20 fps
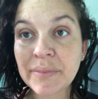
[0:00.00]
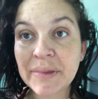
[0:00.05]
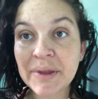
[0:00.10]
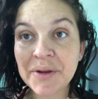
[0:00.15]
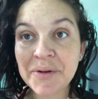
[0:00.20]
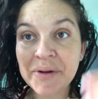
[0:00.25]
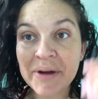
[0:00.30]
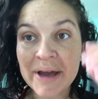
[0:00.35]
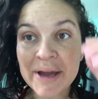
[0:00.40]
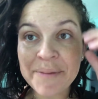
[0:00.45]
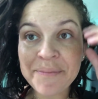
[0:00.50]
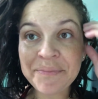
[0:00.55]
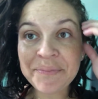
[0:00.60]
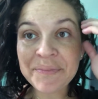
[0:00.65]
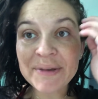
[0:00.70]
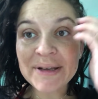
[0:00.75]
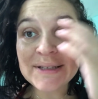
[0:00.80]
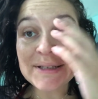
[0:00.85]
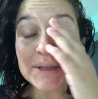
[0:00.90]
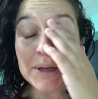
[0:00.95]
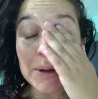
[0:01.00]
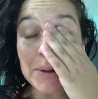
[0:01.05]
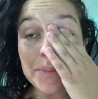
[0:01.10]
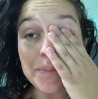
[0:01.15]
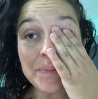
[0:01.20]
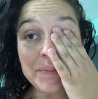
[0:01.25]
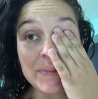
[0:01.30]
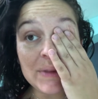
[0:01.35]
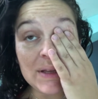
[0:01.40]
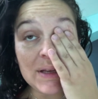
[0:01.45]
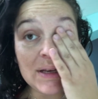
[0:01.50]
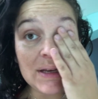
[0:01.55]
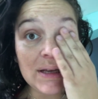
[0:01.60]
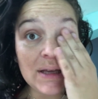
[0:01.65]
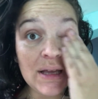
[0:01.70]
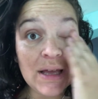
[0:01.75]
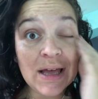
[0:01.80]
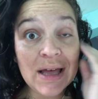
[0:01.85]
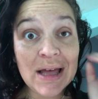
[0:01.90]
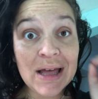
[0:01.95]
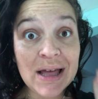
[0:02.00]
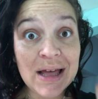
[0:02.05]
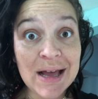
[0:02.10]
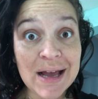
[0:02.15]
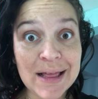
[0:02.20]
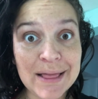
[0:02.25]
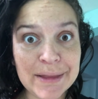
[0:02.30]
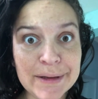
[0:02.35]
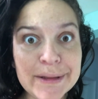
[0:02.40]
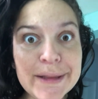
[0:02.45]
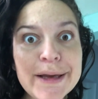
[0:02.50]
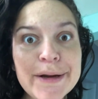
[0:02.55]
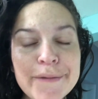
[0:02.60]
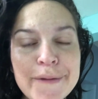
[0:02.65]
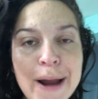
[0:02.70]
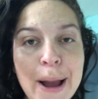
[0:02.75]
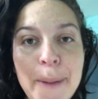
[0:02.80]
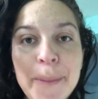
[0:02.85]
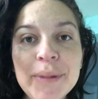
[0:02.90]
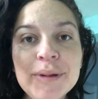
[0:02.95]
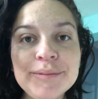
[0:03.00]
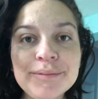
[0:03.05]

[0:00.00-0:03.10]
Okay, so I look like crap,